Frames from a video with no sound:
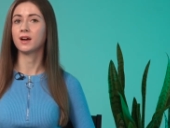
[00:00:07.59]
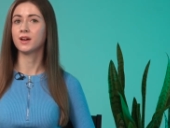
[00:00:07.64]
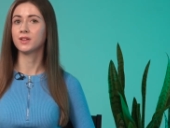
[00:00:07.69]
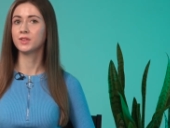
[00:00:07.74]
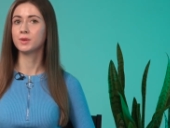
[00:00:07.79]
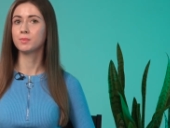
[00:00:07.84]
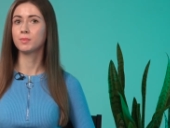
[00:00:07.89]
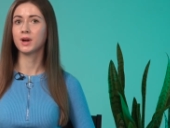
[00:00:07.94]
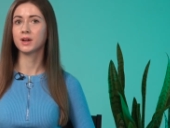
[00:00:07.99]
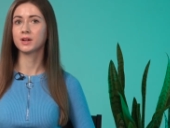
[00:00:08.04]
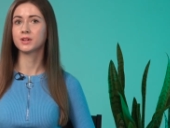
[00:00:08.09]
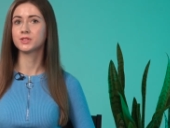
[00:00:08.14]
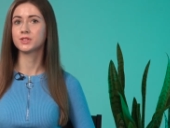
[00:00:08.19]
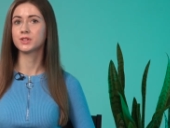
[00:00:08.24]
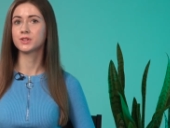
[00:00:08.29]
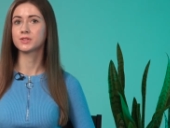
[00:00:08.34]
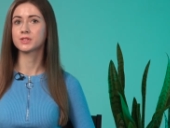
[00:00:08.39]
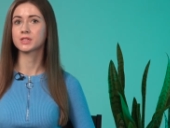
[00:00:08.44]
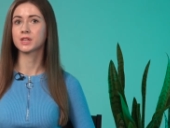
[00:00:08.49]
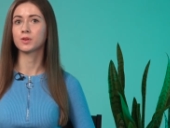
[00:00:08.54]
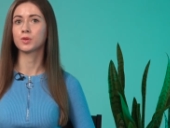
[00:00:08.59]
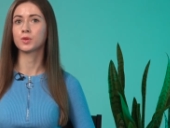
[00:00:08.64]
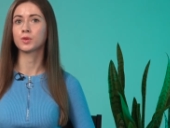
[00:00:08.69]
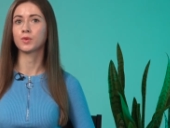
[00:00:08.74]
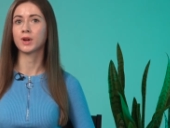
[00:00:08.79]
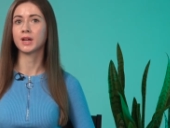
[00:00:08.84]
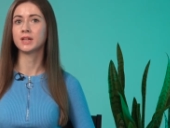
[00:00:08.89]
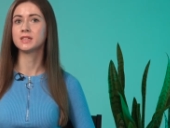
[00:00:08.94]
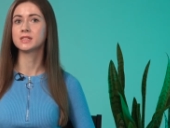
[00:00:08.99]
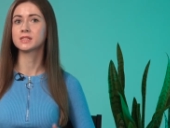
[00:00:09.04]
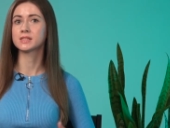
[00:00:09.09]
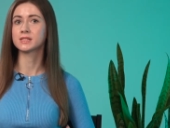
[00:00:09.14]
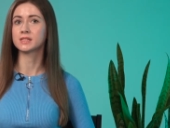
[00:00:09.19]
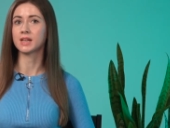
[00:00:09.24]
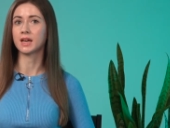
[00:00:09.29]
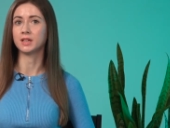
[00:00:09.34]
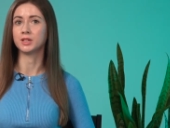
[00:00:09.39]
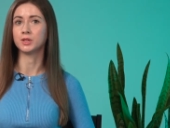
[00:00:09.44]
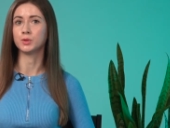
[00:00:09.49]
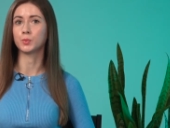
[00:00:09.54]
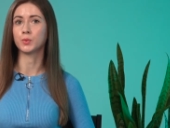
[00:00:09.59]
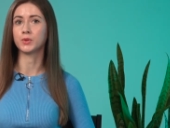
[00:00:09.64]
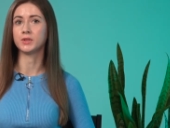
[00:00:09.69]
other marketers are already selling